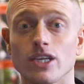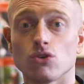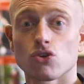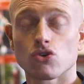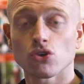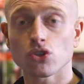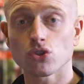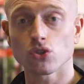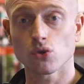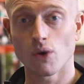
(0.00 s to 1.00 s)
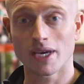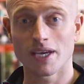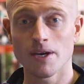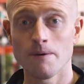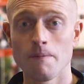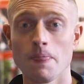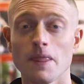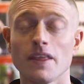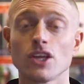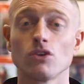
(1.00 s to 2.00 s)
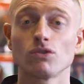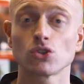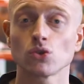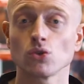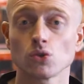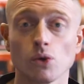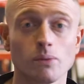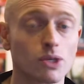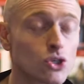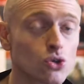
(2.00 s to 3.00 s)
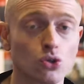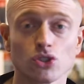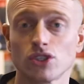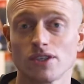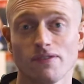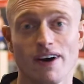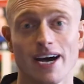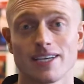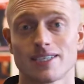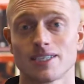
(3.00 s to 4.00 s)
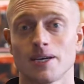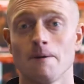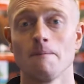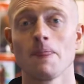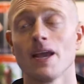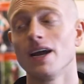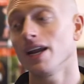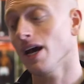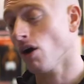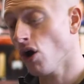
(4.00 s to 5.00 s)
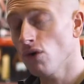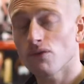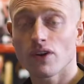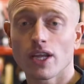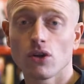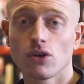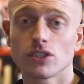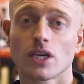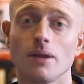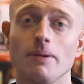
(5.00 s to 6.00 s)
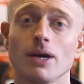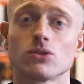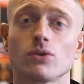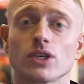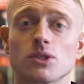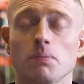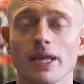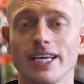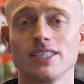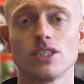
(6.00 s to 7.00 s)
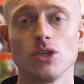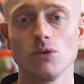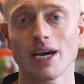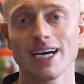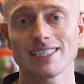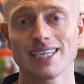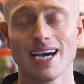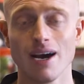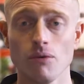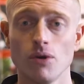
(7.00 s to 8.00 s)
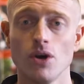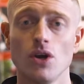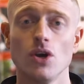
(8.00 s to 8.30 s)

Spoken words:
and you trust us quicker, then your results will be just as fast. Now, hopefully Lorna's going to be able to explain to you guys now